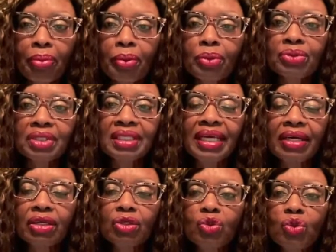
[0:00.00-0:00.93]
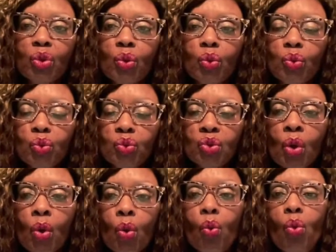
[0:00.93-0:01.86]
person that controls
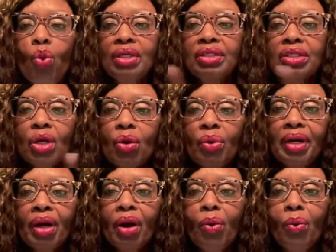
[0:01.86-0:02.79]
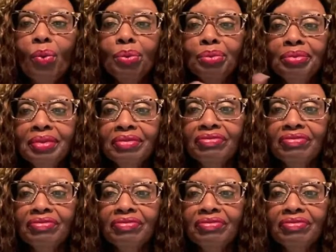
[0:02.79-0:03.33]
what's going on